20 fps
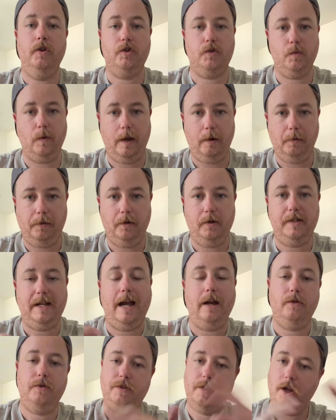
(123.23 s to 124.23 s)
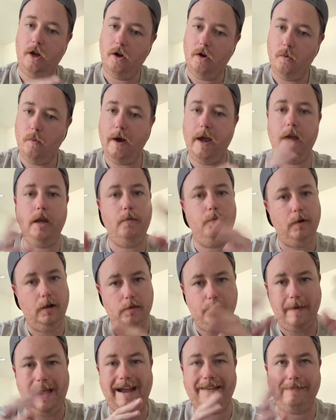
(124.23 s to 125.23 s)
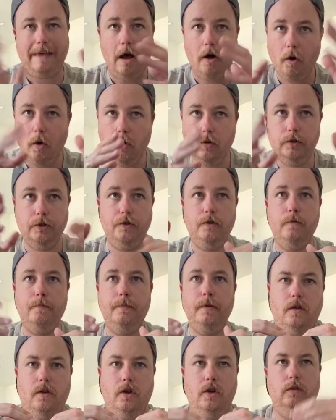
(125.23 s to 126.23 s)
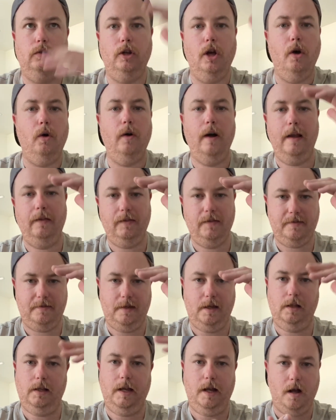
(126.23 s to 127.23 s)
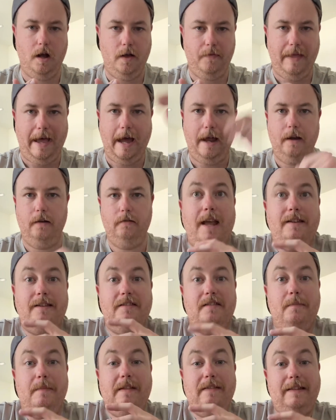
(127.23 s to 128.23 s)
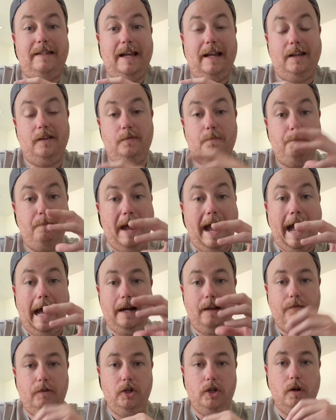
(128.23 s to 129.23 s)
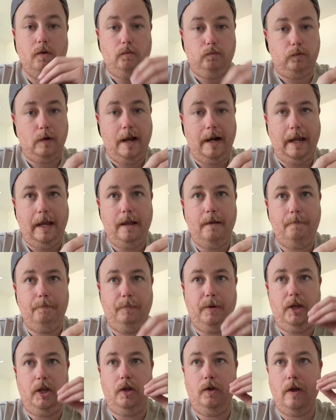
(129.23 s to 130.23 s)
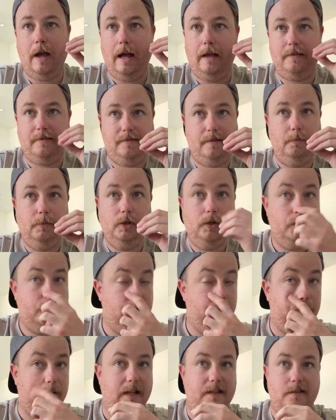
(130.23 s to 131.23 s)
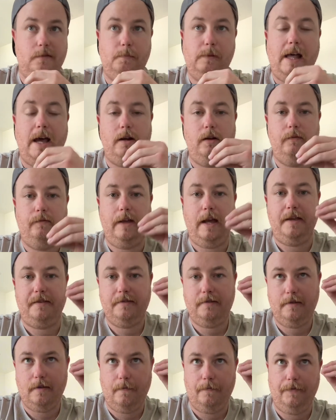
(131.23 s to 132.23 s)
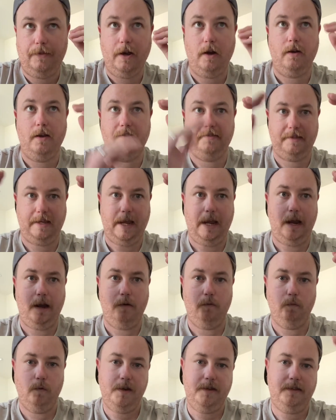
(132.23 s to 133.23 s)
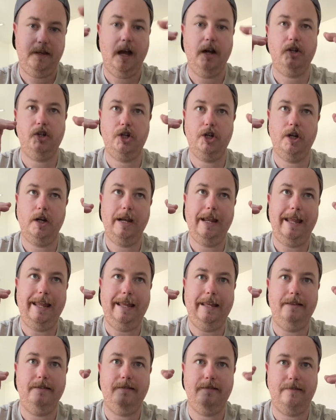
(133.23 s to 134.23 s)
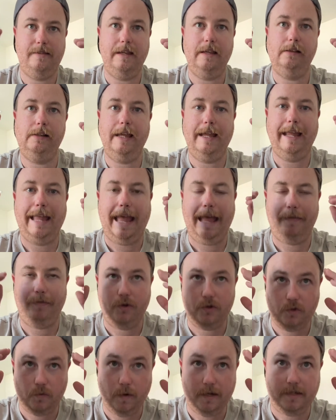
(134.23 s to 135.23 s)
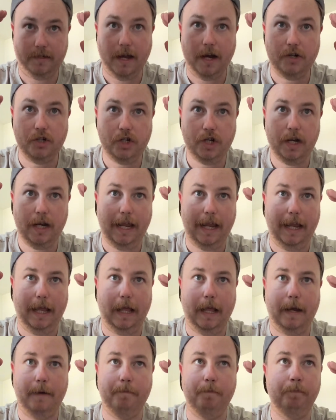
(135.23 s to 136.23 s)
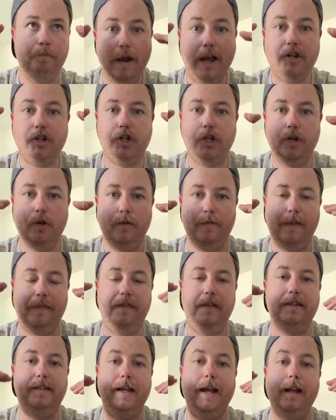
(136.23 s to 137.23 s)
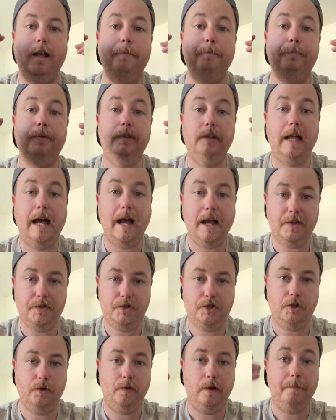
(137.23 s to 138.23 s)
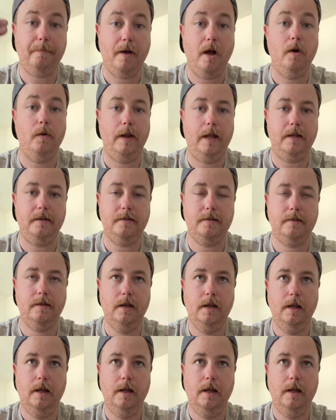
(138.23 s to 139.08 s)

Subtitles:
swinging with your daggers, they go away, you bring them back. That whole loop, you're lowering the ceiling on that. It doesn't mean the deck is bad if you don't run it, but similar to Blood Splattered Vest, there is a reduction in ceiling and there's a reduction in pressure that the deck applies to an opponent